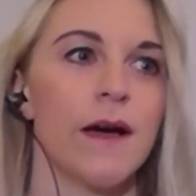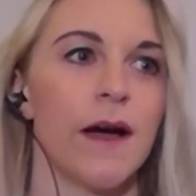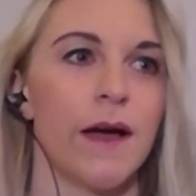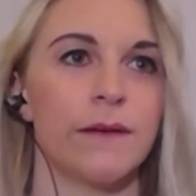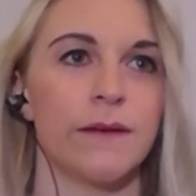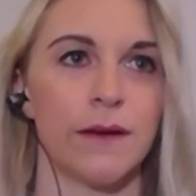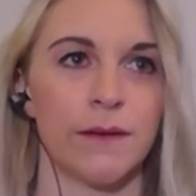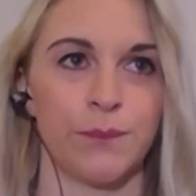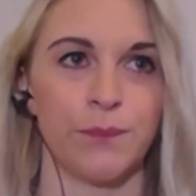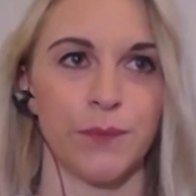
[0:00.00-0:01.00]
a,
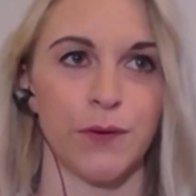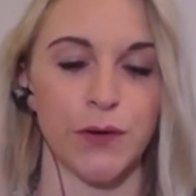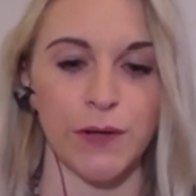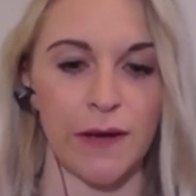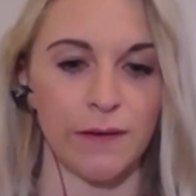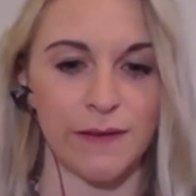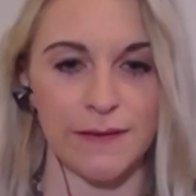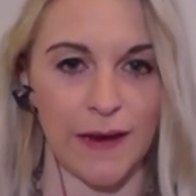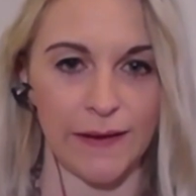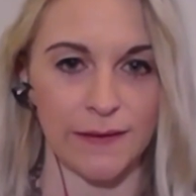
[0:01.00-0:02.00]
a good healthy
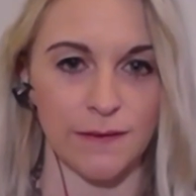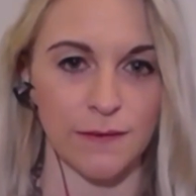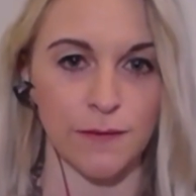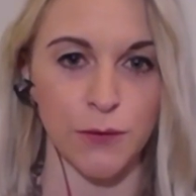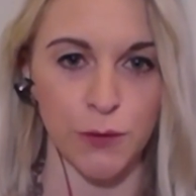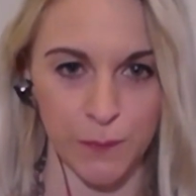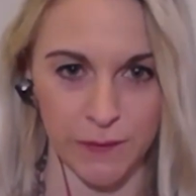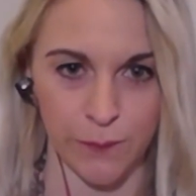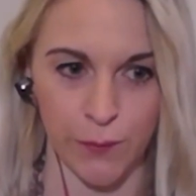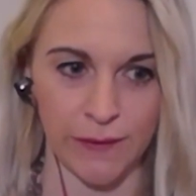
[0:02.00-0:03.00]
diet is super
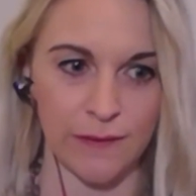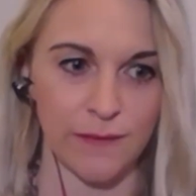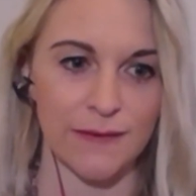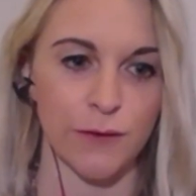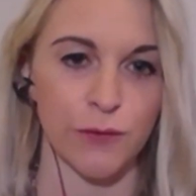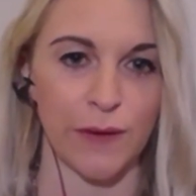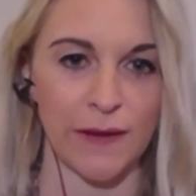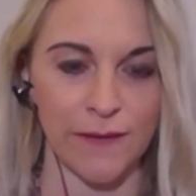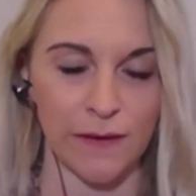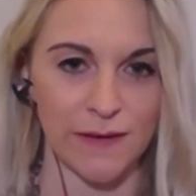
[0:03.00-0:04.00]
important it lays a
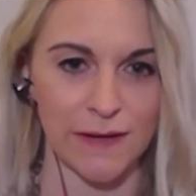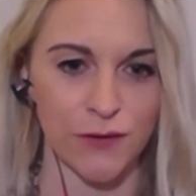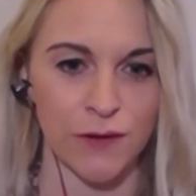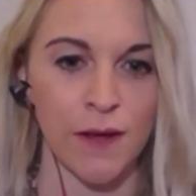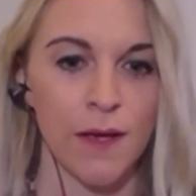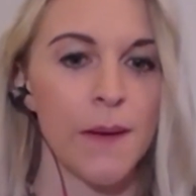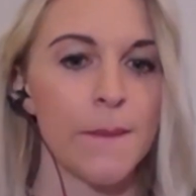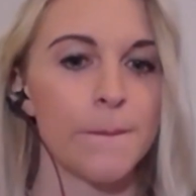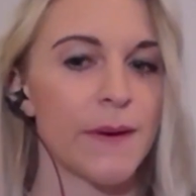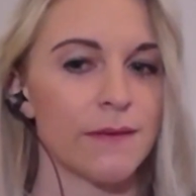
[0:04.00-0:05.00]
great foundation
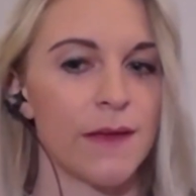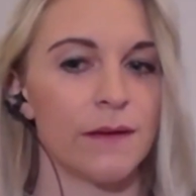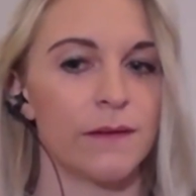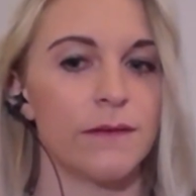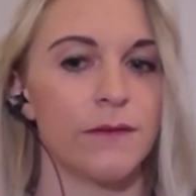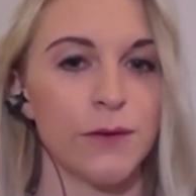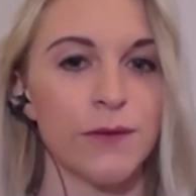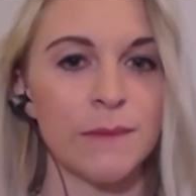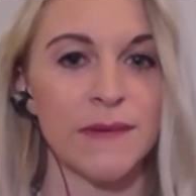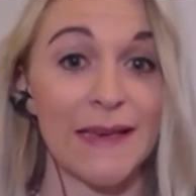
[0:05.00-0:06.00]
but like do
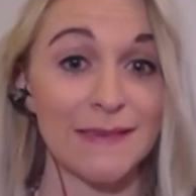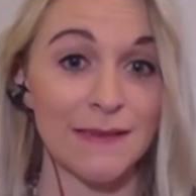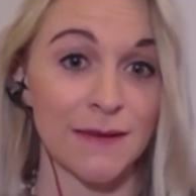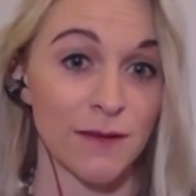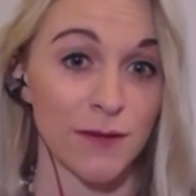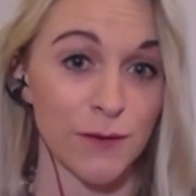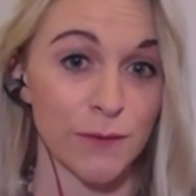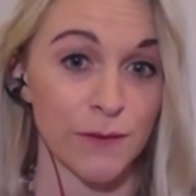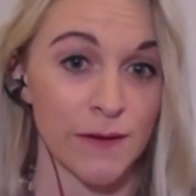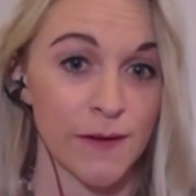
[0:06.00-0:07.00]
some testing
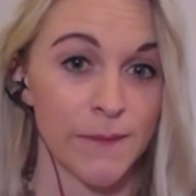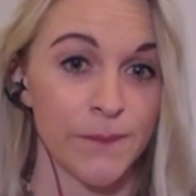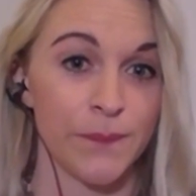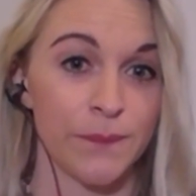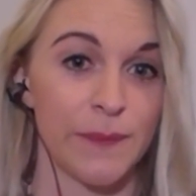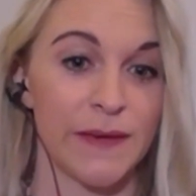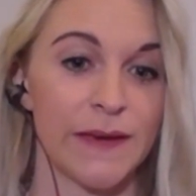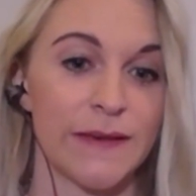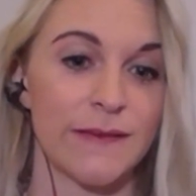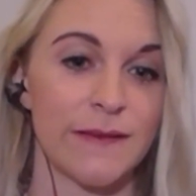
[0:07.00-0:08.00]
too
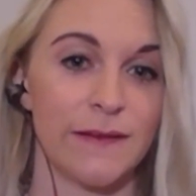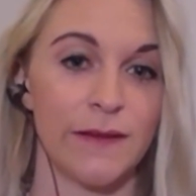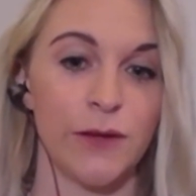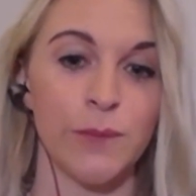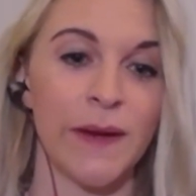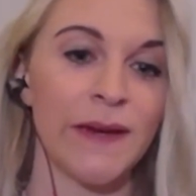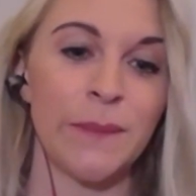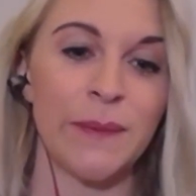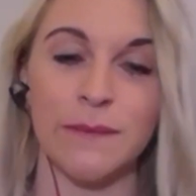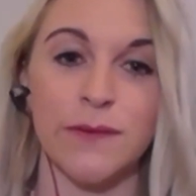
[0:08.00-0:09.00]
because you might
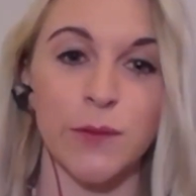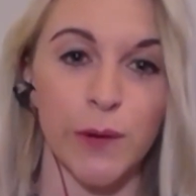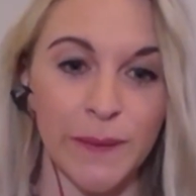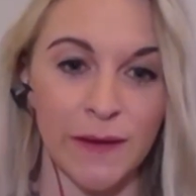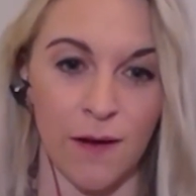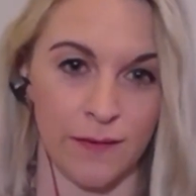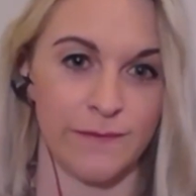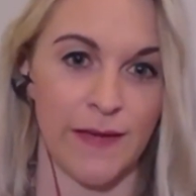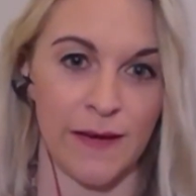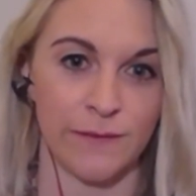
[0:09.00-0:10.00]
not be absorbing all
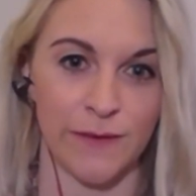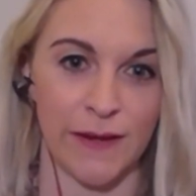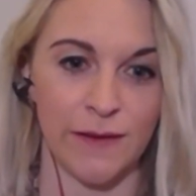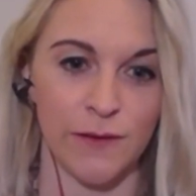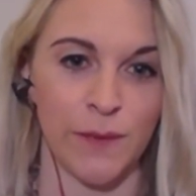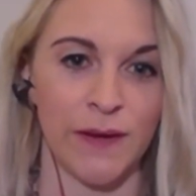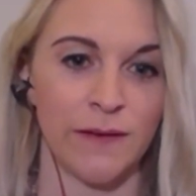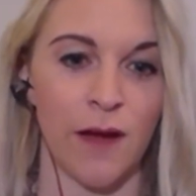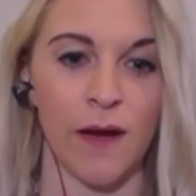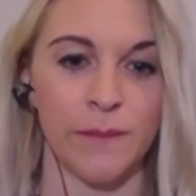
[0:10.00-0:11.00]
of that right? right? you
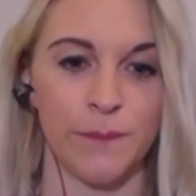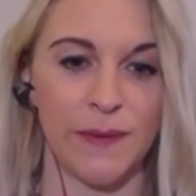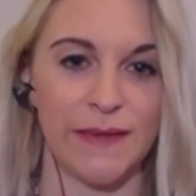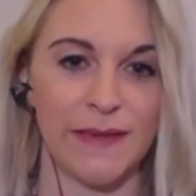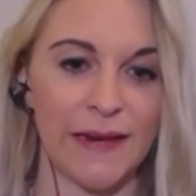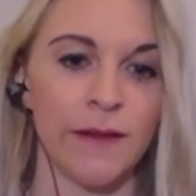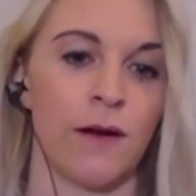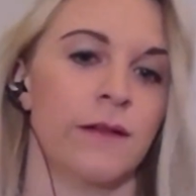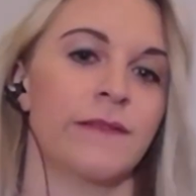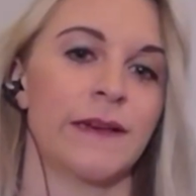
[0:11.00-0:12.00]
might not be getting
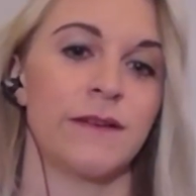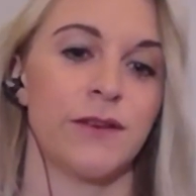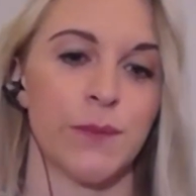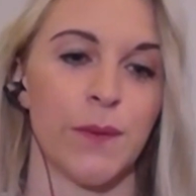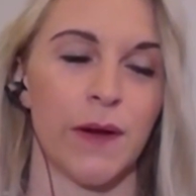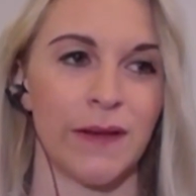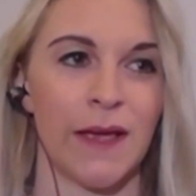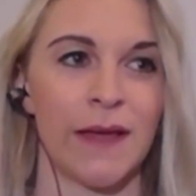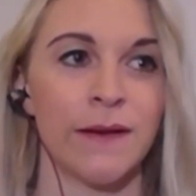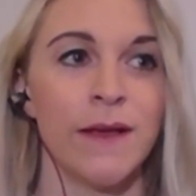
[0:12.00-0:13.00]
all of that into your
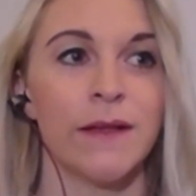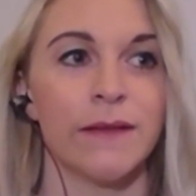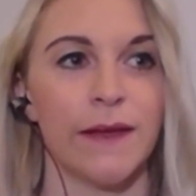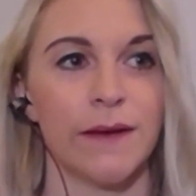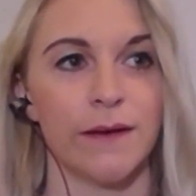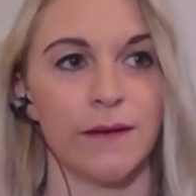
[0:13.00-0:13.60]
body and like